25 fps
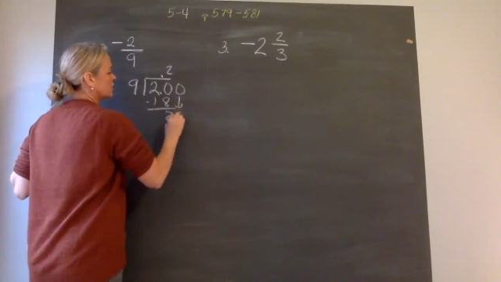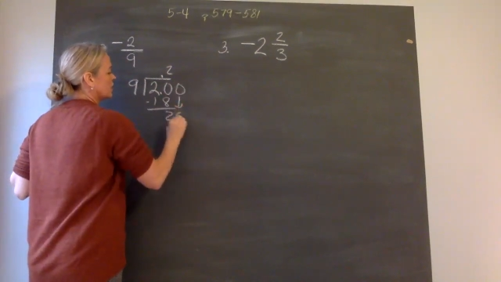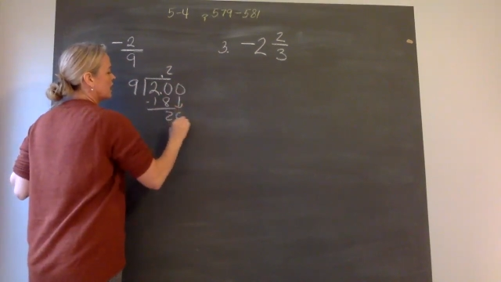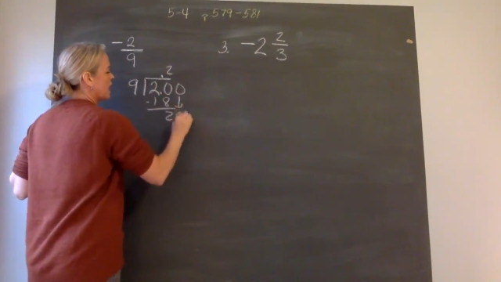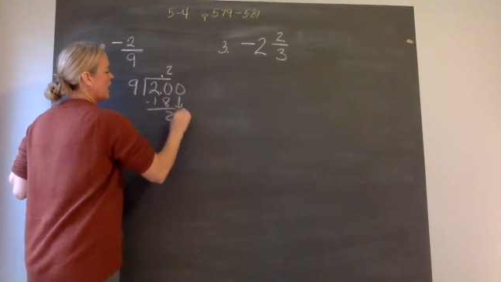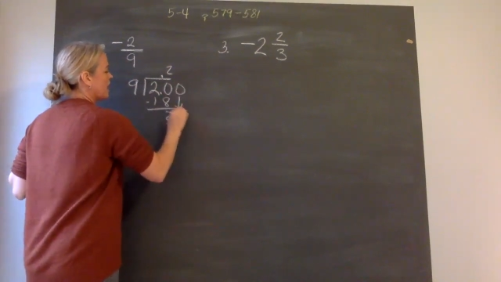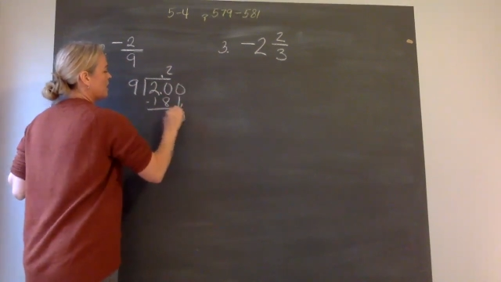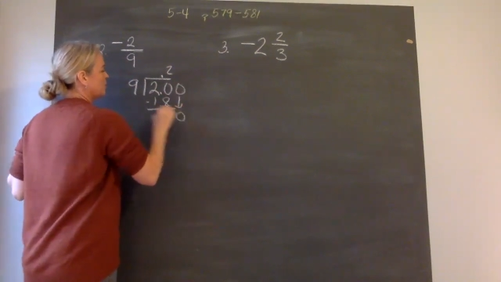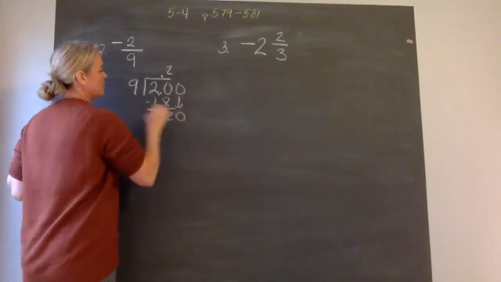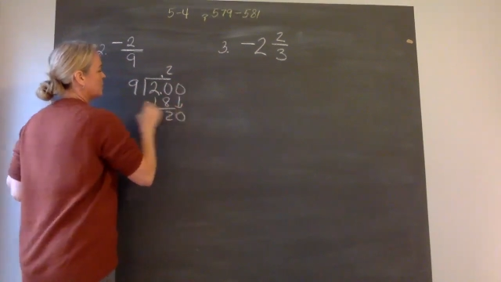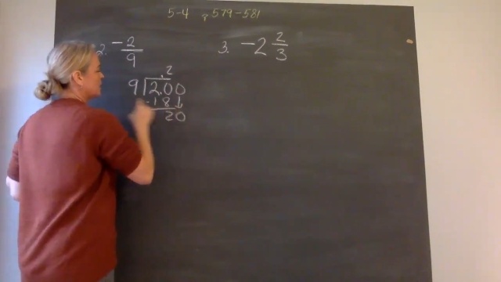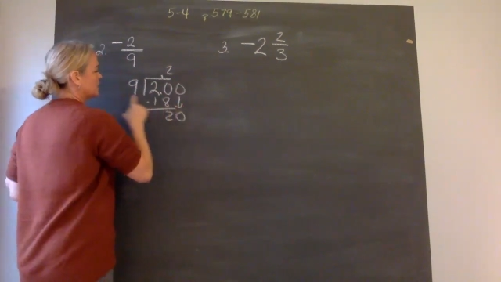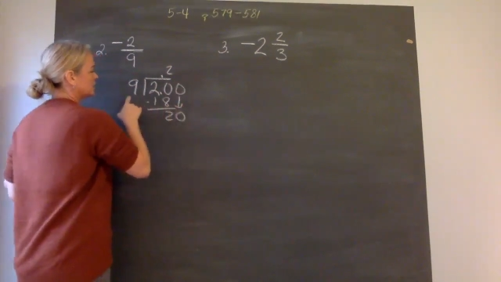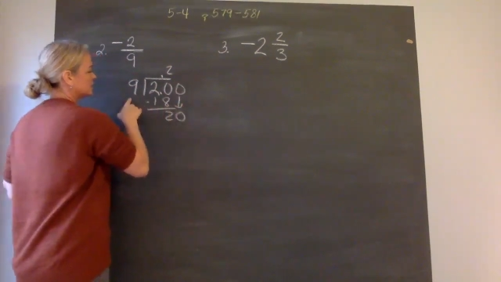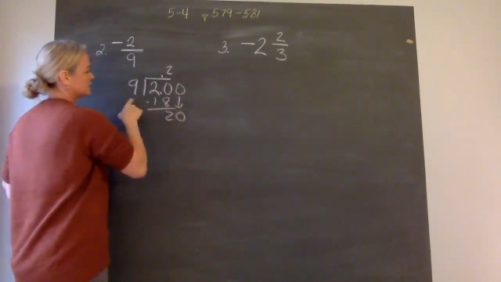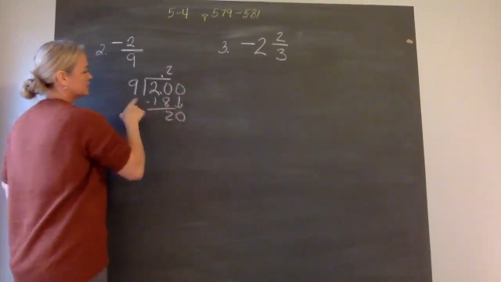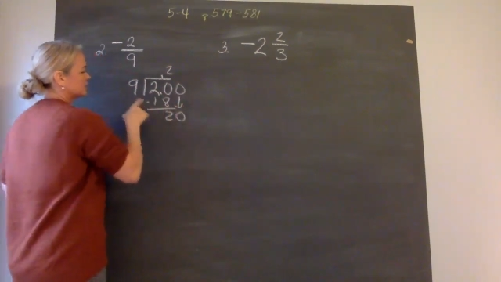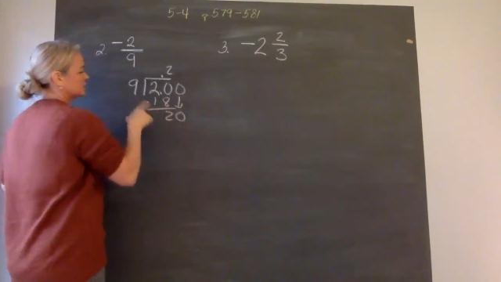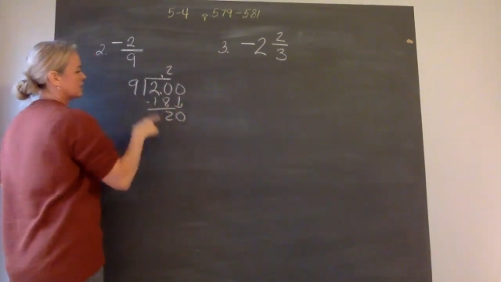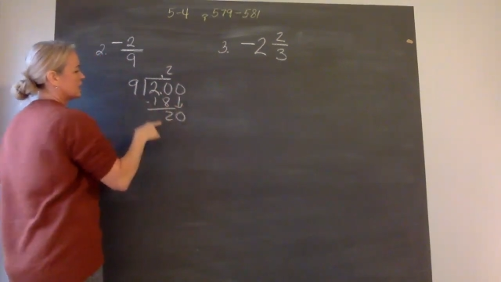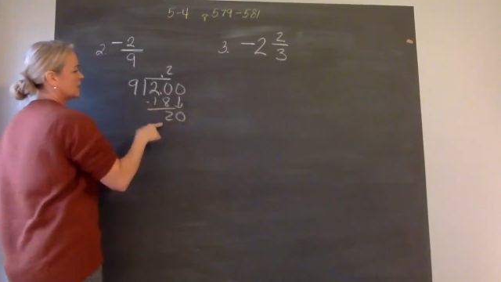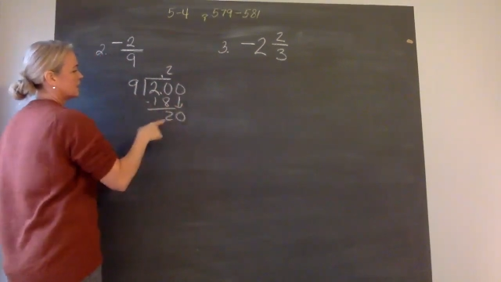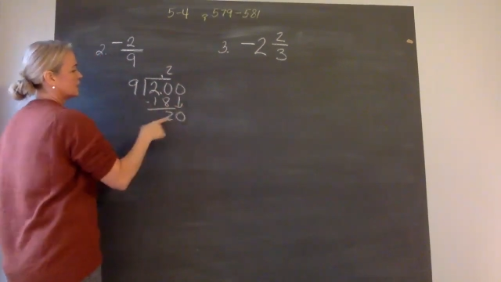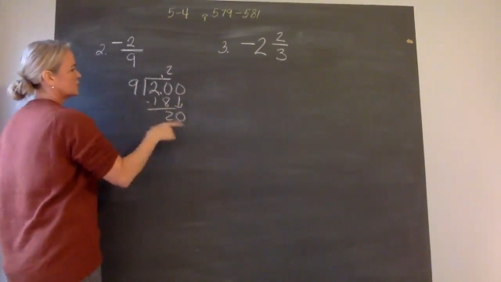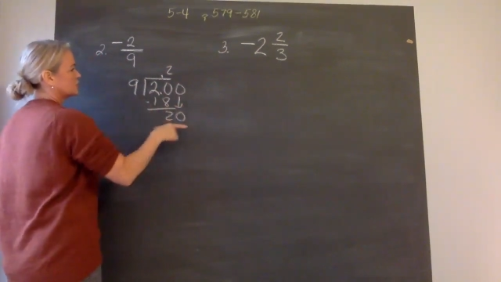happens.
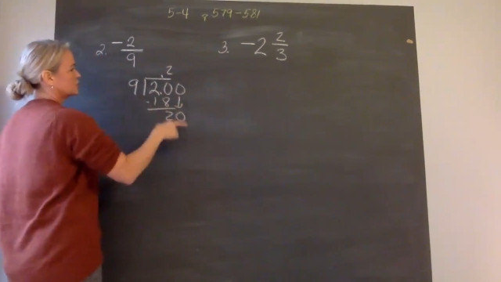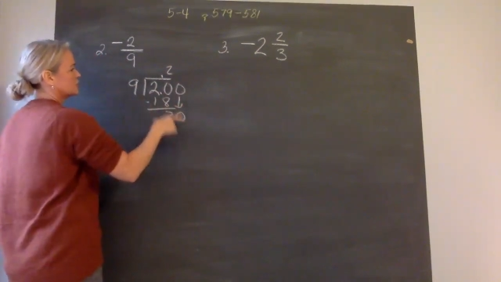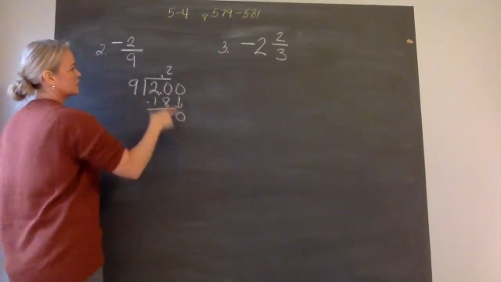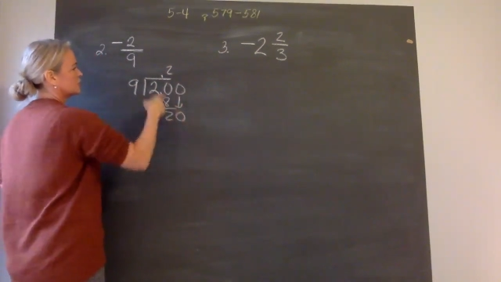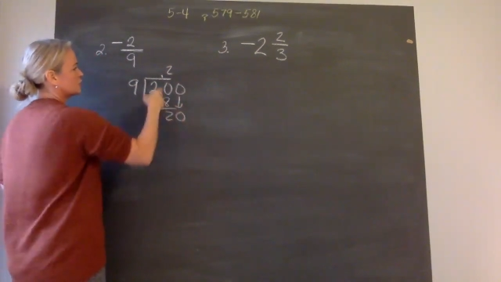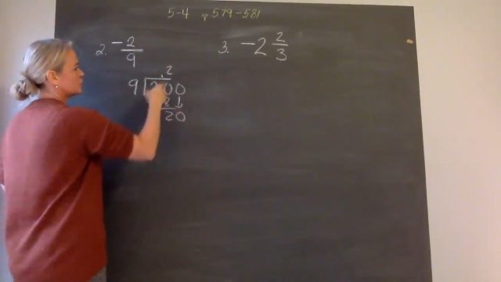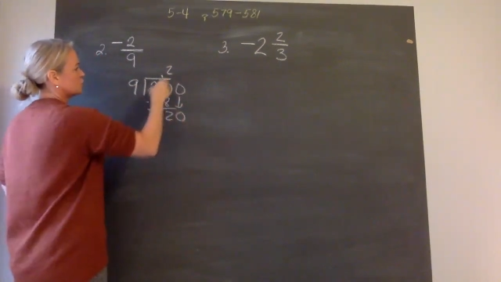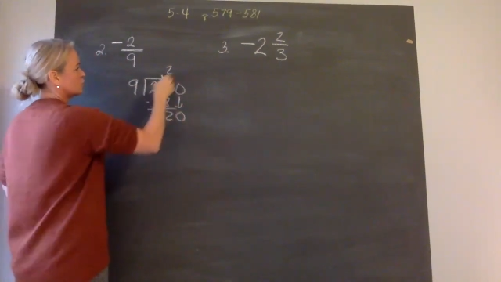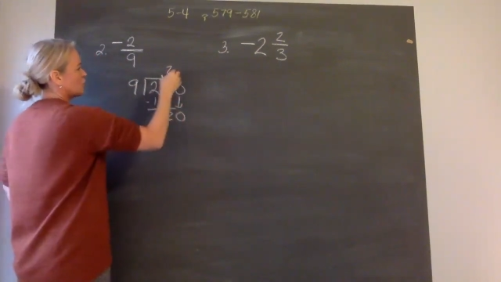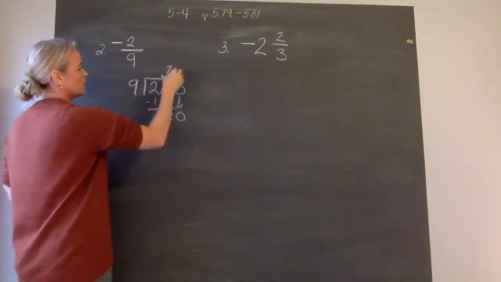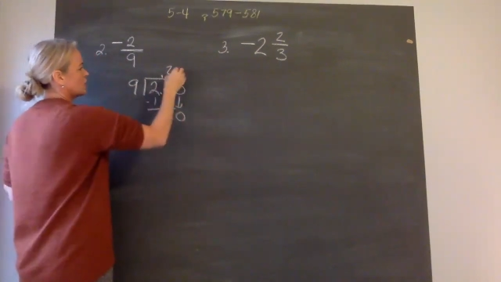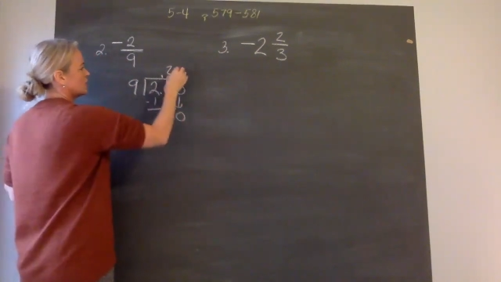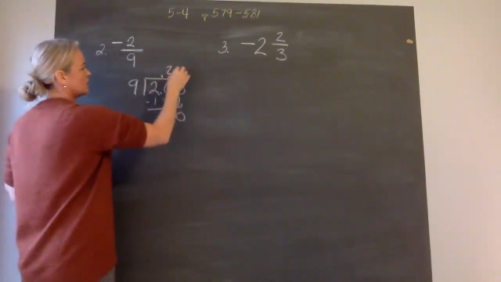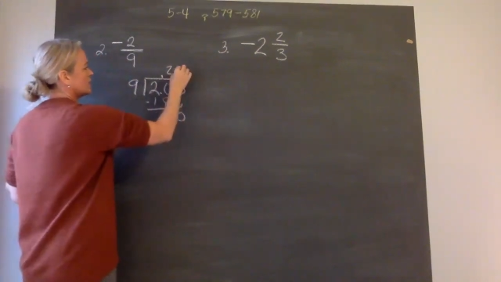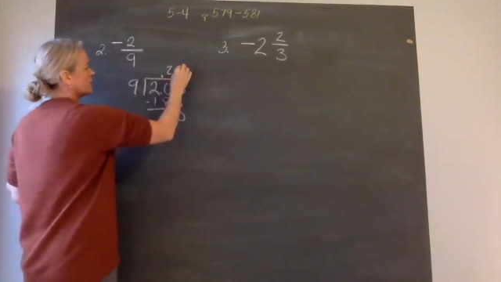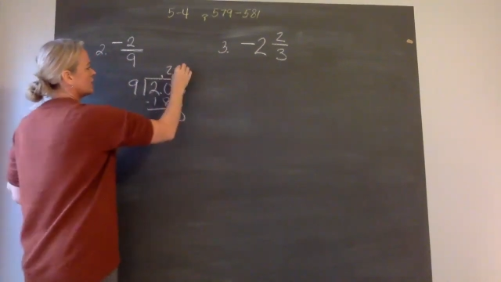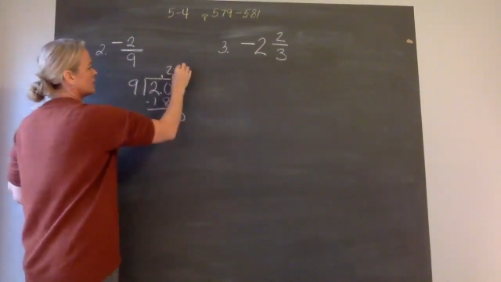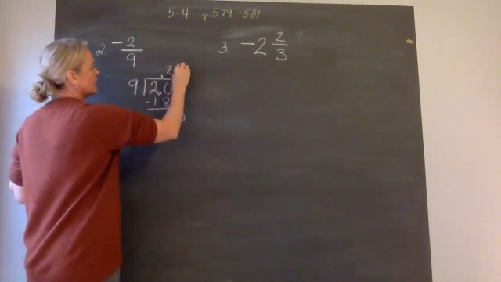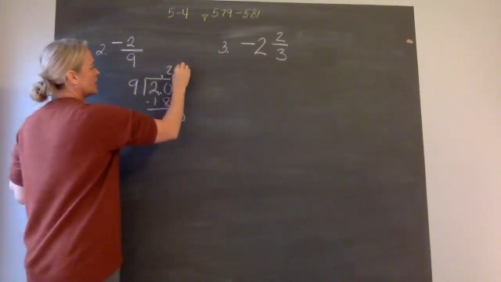9 goes into 20